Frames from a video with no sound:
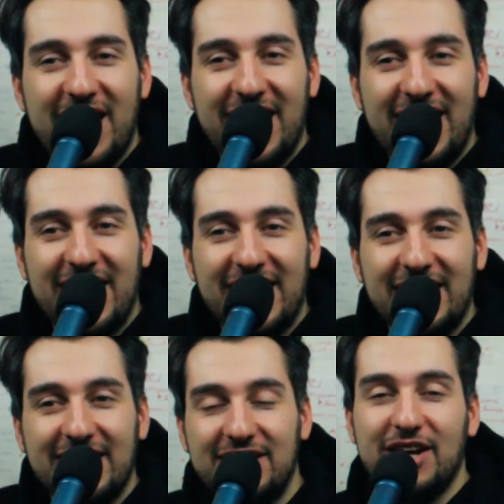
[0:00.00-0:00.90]

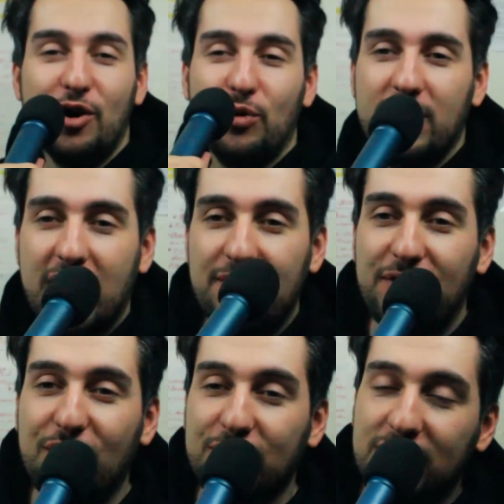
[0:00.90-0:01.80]
and yeah oh yeah i
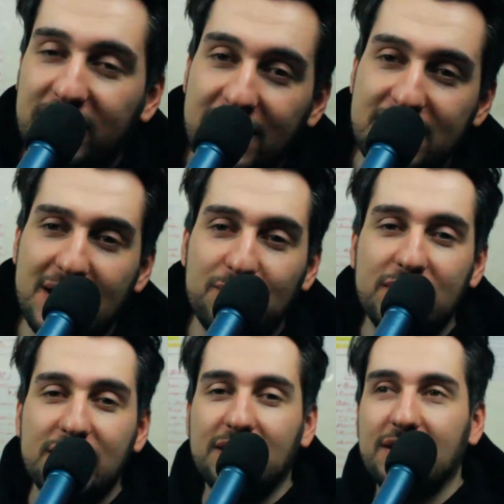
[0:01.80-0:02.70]
forgot to tell
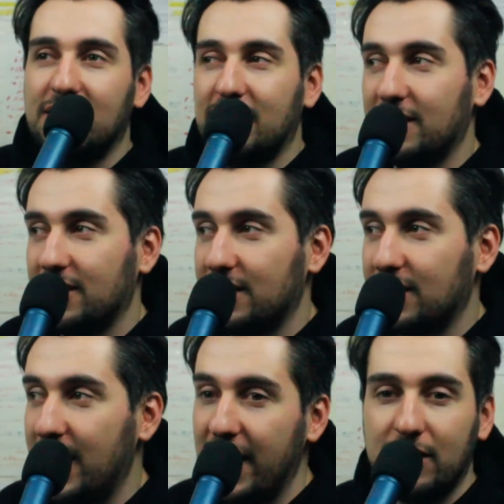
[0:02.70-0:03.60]
something
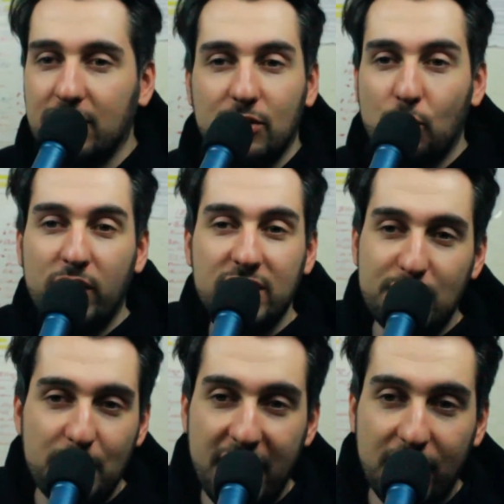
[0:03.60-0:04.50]
uh like what
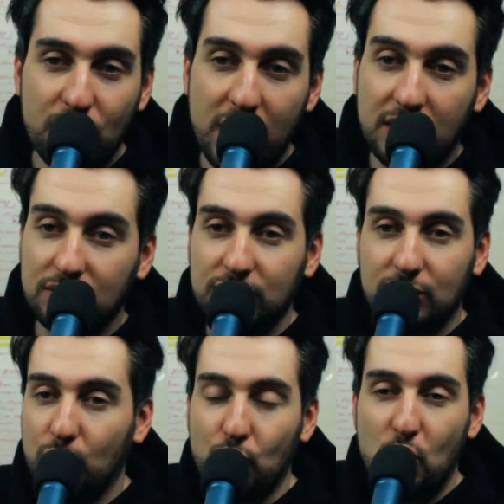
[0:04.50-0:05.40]
is my background
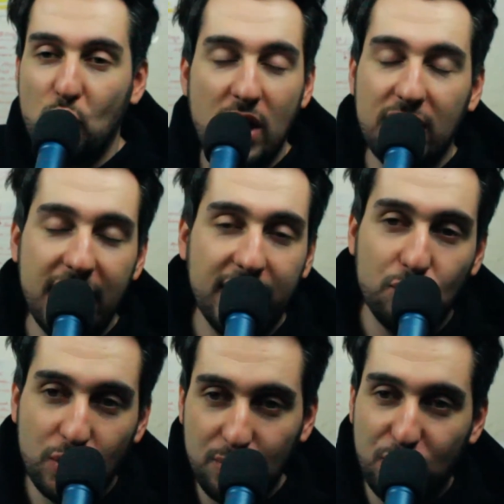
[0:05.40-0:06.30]
so
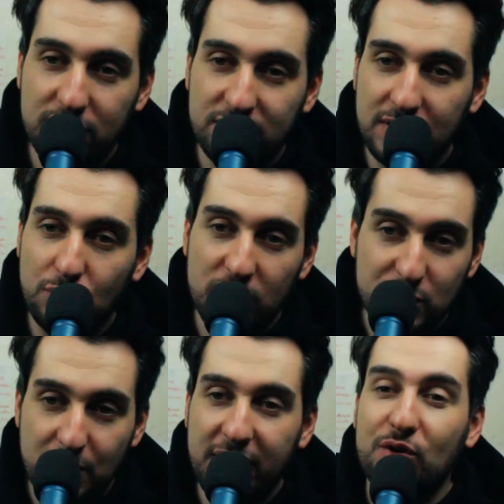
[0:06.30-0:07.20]
like one important thing what
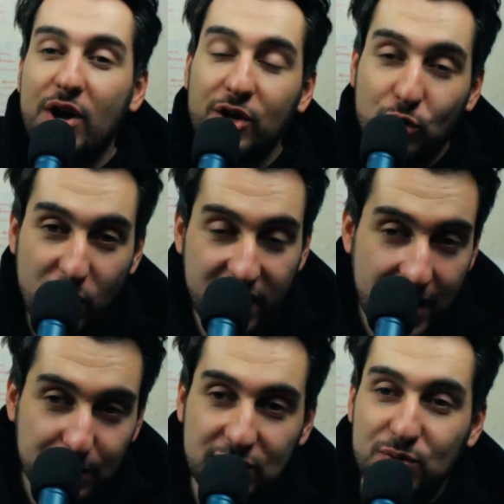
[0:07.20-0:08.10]
is my background why
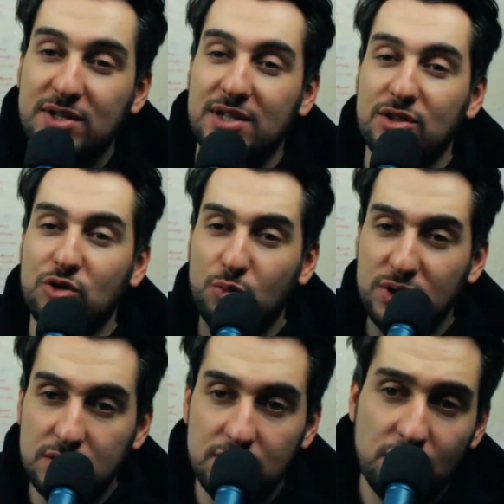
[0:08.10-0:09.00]
i'm interesting to do
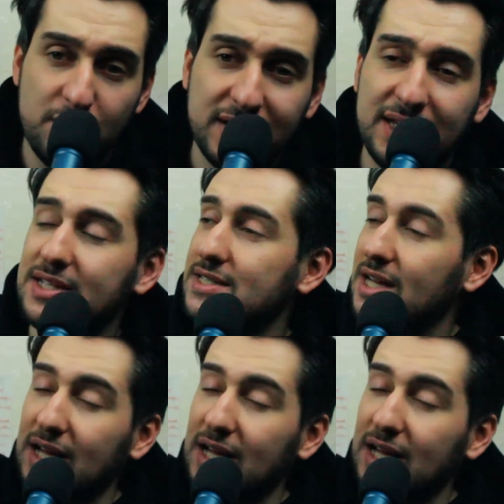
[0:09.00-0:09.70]
business informatics